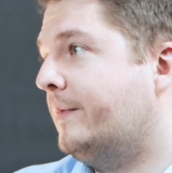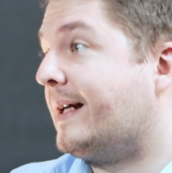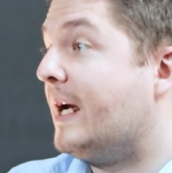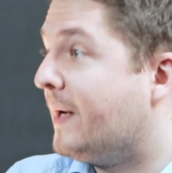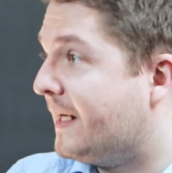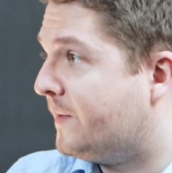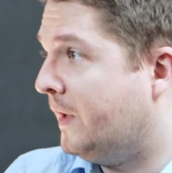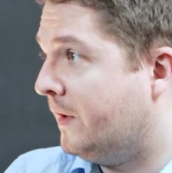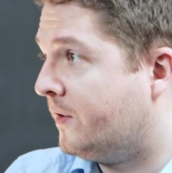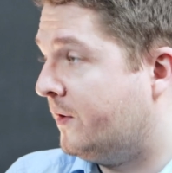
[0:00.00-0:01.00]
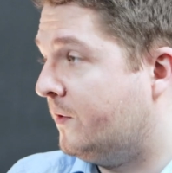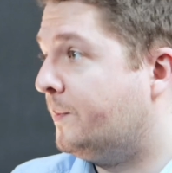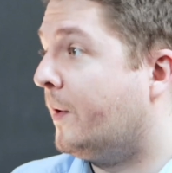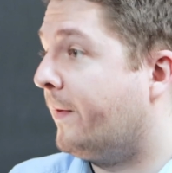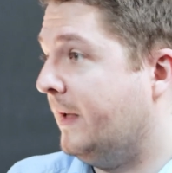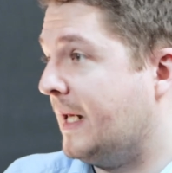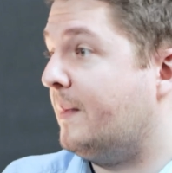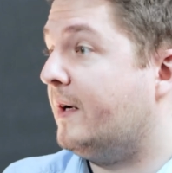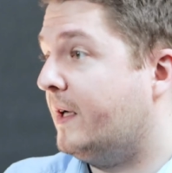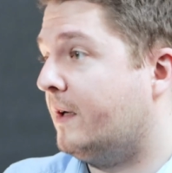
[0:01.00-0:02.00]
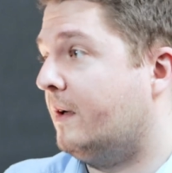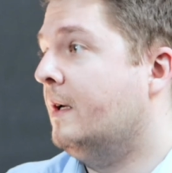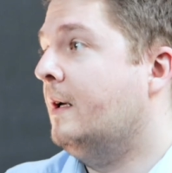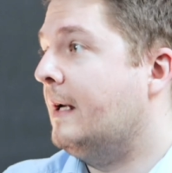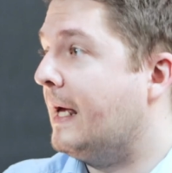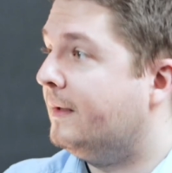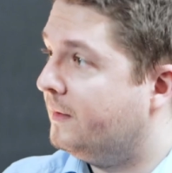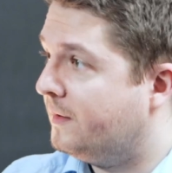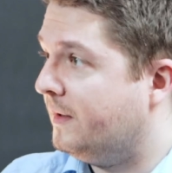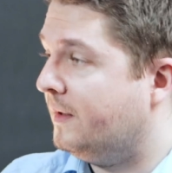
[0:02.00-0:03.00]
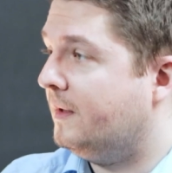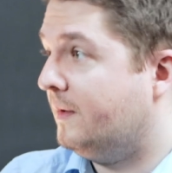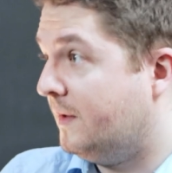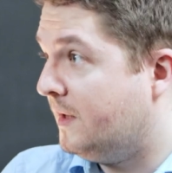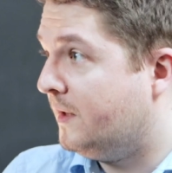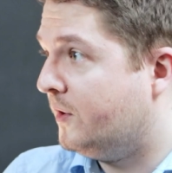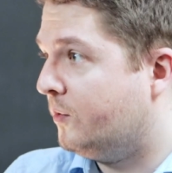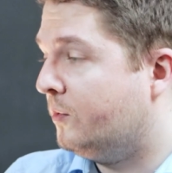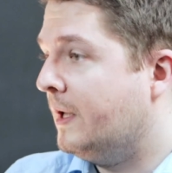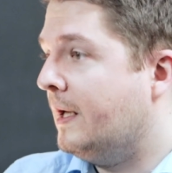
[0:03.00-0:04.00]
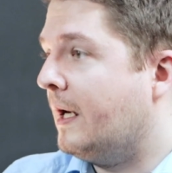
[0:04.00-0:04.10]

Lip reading: type has been introduced both in America and in the EU.